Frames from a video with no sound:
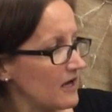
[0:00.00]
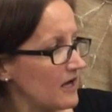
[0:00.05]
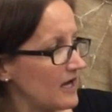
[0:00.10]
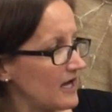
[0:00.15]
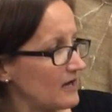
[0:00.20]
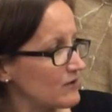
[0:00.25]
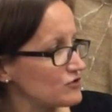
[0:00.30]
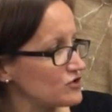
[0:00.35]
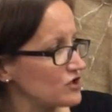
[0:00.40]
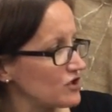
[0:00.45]

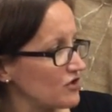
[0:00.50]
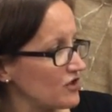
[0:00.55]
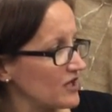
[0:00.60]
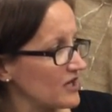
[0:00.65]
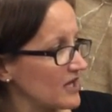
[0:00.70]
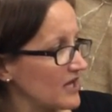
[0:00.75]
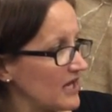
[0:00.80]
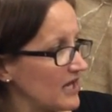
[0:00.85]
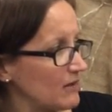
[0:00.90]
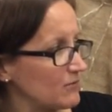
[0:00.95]
How do you
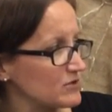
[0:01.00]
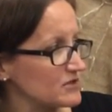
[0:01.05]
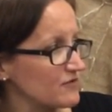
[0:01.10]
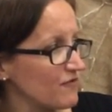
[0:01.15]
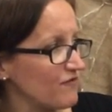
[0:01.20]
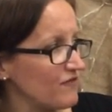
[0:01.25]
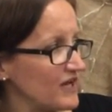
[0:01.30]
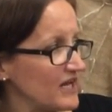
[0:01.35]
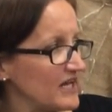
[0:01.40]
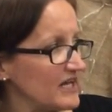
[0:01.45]
think he was
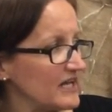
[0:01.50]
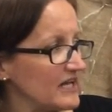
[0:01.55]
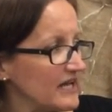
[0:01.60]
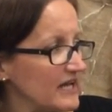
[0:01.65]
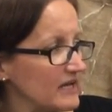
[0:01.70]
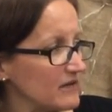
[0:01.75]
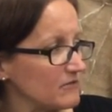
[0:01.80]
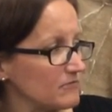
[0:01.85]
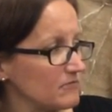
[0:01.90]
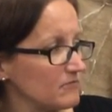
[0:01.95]

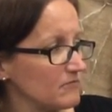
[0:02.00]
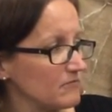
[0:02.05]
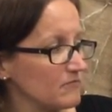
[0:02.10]
feeling?